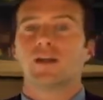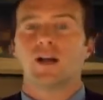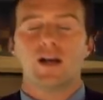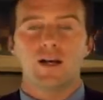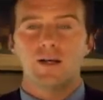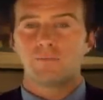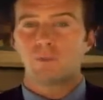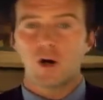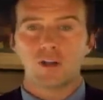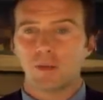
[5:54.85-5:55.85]

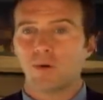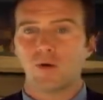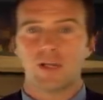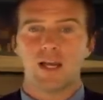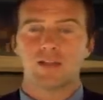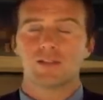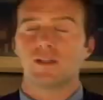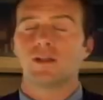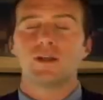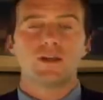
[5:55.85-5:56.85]
R-lipoic
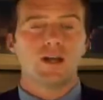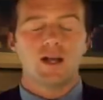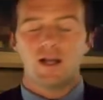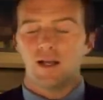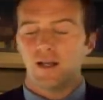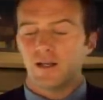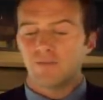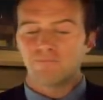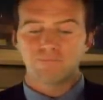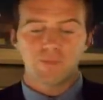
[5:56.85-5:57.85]
acid,
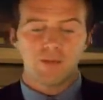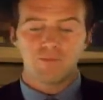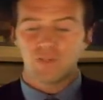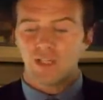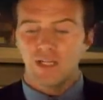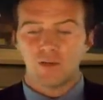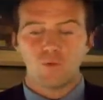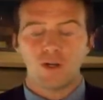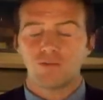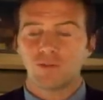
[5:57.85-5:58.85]
I'm forgetting
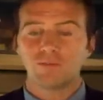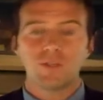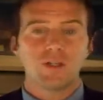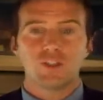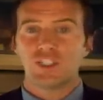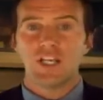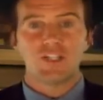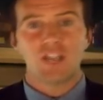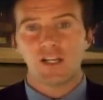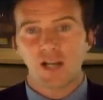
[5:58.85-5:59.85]
one of them,
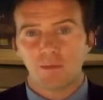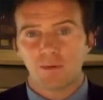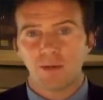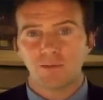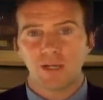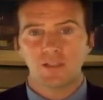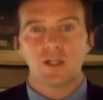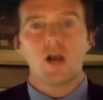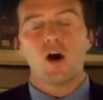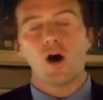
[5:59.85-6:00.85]
GHK copper peptides.
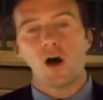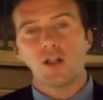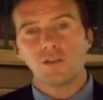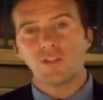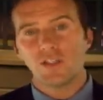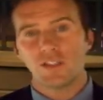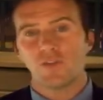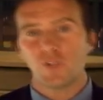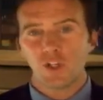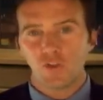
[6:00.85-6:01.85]
All of these
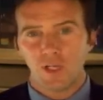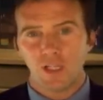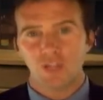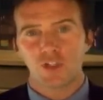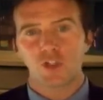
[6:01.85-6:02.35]
different ingredients are